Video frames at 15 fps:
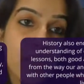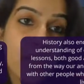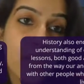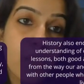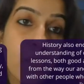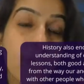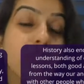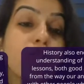
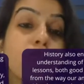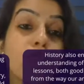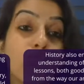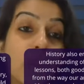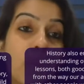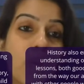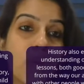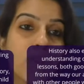Okay, what to
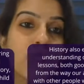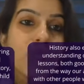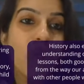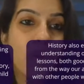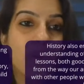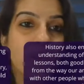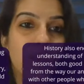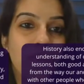do, what to
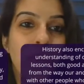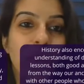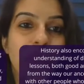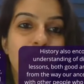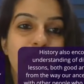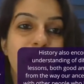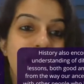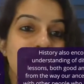not do,
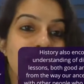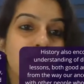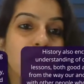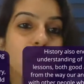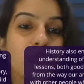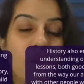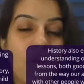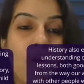what's right,
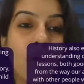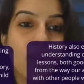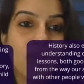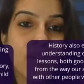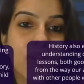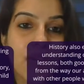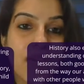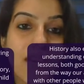what's wrong.
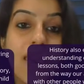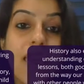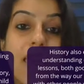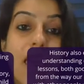Okay,